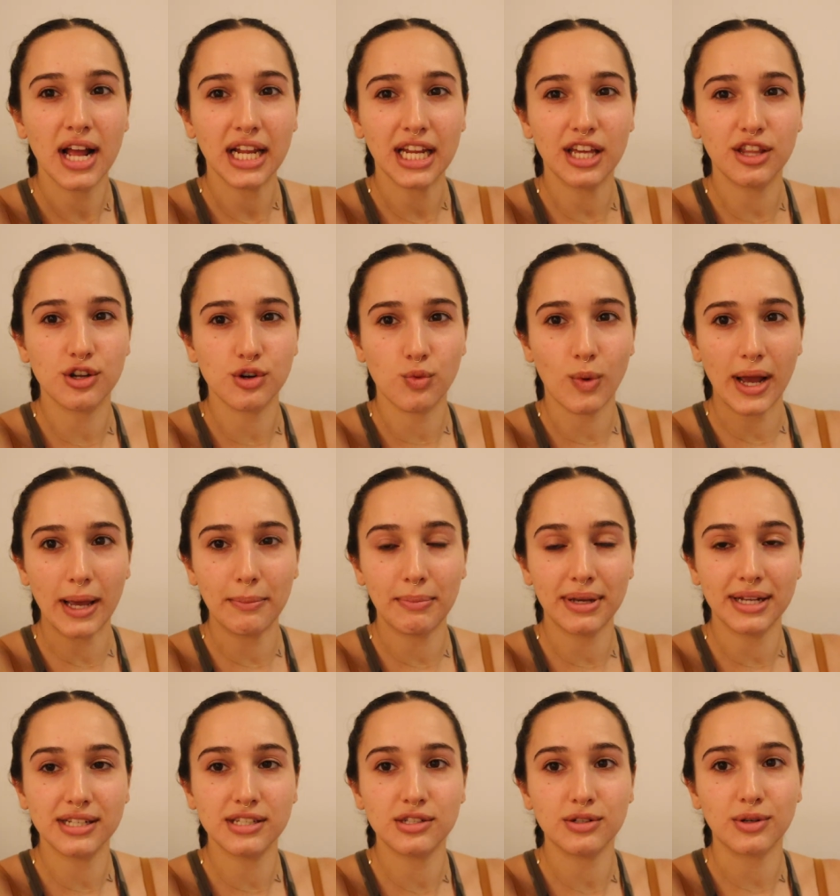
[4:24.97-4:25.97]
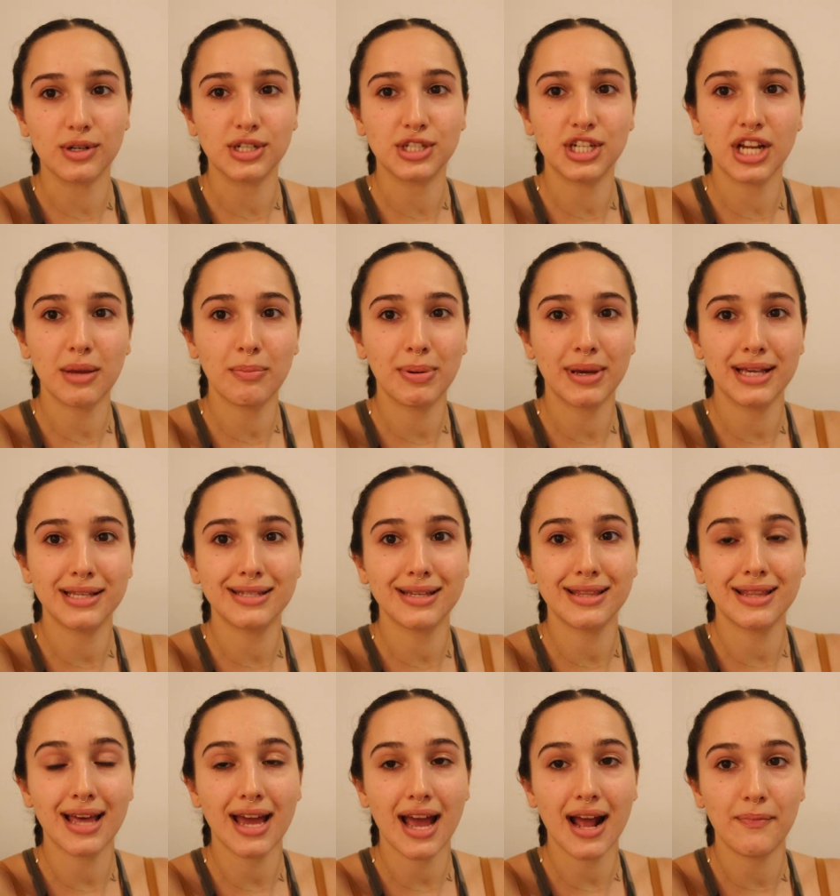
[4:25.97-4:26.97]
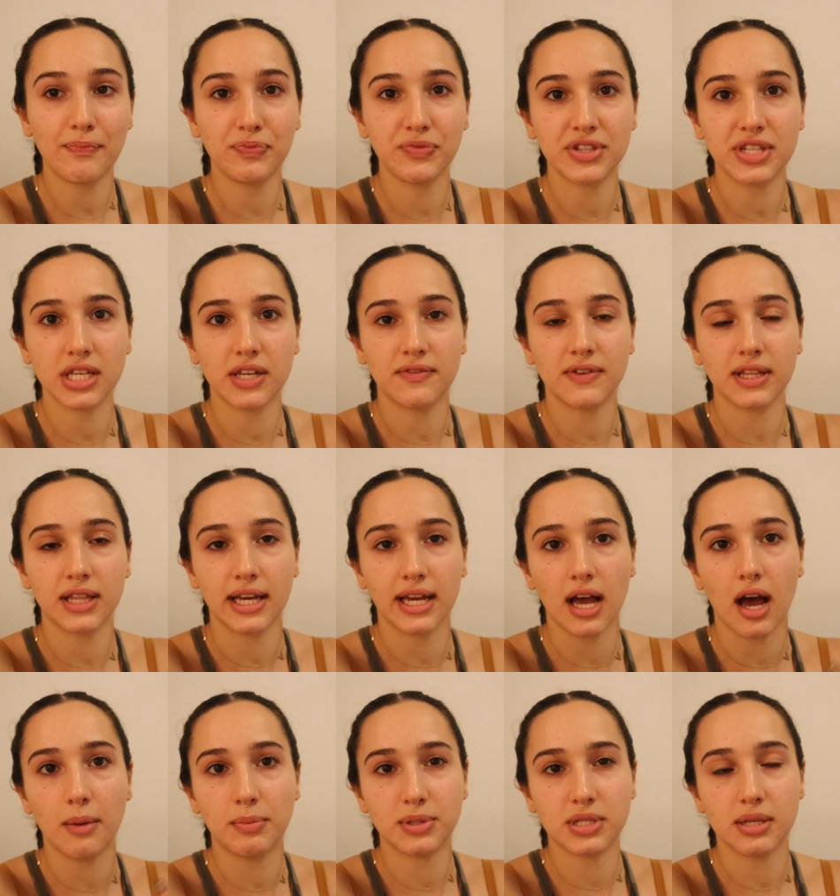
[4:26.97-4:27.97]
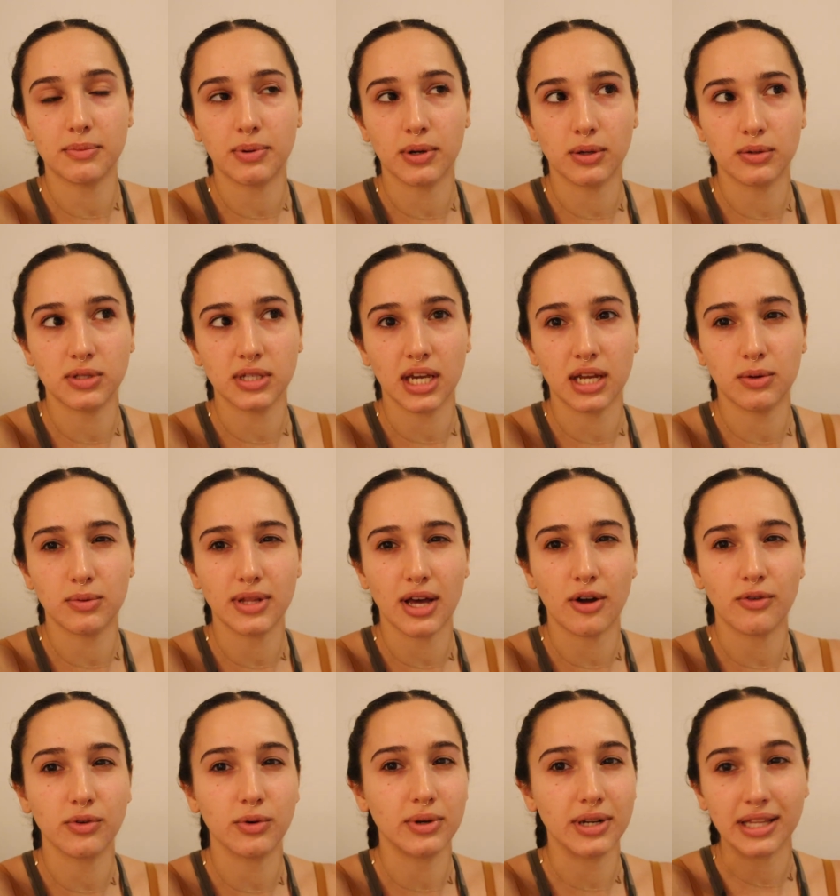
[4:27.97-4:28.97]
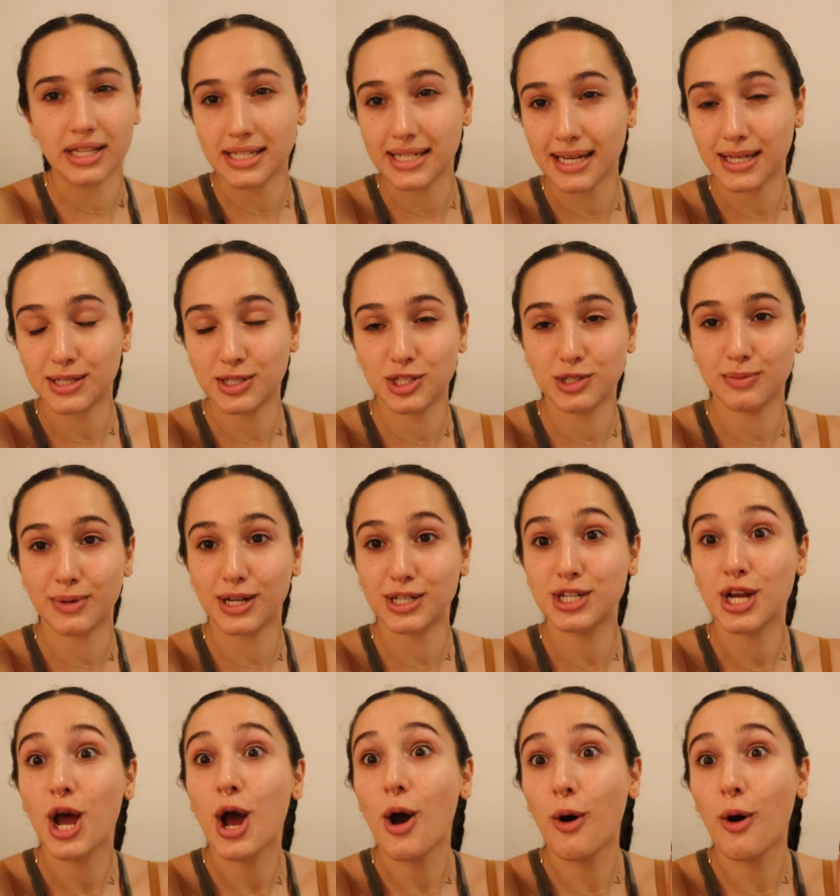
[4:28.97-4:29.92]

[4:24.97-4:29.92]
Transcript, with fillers: either white beans or chickpeas in that and see if it like ups the protein without ruining the taste too much.